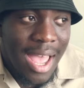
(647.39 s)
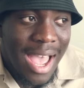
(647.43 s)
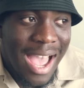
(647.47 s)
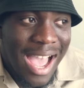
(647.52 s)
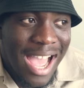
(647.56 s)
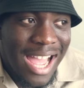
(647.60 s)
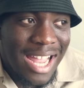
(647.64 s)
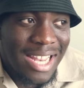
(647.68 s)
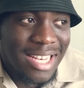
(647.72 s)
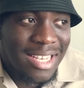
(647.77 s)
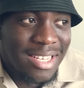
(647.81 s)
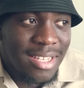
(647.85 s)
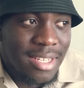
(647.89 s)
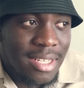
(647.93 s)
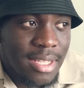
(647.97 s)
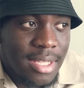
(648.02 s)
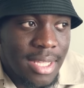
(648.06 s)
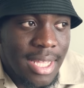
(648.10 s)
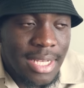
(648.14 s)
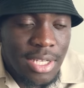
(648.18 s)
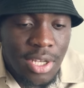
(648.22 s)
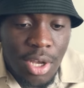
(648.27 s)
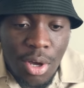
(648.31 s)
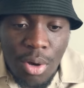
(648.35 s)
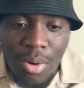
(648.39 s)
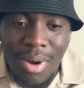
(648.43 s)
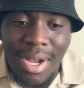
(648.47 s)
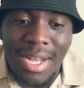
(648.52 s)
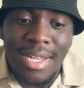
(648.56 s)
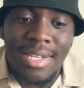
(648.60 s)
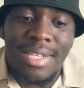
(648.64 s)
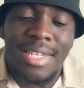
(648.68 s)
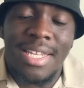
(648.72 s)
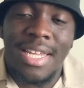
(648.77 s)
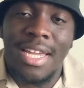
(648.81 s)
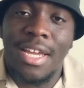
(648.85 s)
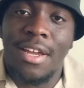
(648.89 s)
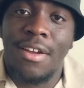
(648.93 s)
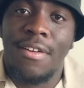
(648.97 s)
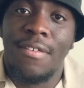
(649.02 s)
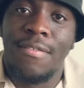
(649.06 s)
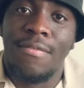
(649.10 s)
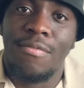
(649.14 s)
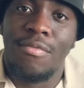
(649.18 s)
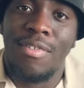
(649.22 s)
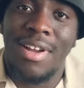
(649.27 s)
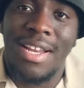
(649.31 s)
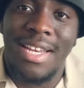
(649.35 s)
And this whole idea
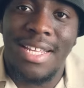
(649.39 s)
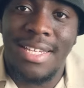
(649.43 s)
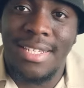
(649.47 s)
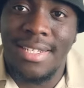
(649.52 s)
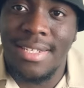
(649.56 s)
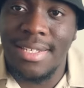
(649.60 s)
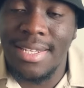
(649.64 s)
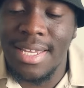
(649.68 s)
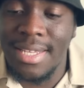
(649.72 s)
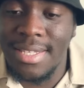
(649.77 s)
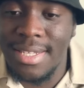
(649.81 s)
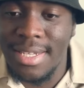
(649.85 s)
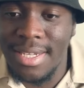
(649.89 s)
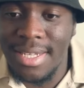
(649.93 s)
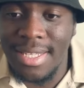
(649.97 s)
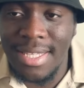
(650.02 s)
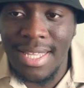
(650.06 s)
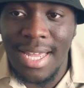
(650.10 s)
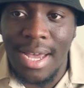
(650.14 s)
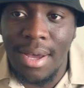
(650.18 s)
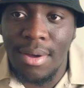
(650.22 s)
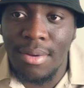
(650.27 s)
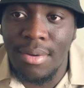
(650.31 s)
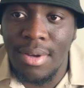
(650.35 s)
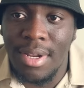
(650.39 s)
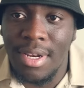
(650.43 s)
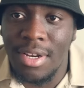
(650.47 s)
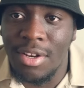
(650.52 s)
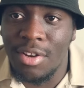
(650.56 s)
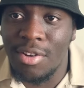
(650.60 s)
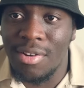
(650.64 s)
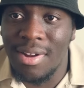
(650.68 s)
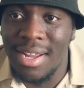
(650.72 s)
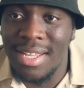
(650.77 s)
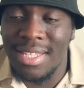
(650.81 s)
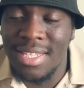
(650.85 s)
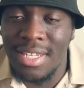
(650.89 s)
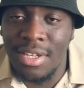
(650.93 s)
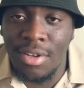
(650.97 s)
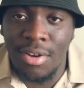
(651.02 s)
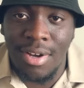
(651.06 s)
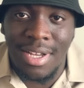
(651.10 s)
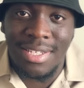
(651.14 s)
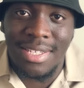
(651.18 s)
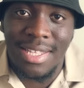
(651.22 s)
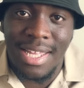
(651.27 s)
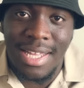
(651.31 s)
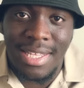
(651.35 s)
of really sitting down and creating
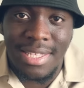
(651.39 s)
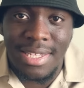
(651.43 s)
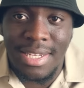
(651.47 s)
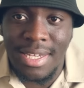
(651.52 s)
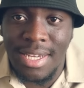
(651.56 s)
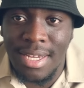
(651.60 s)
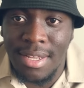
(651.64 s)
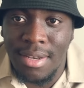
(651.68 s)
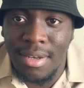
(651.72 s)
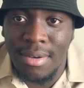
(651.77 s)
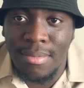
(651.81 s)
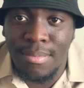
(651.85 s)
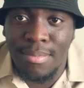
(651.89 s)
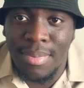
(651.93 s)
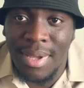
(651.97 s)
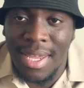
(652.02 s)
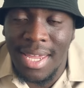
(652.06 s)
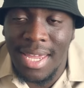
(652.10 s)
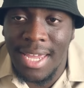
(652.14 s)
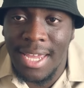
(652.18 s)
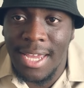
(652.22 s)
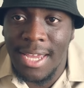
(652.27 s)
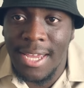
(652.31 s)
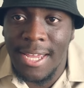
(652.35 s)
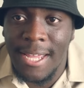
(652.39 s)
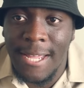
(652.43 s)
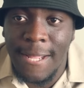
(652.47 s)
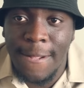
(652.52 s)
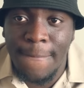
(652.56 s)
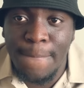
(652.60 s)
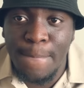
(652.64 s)
your aesthetic and being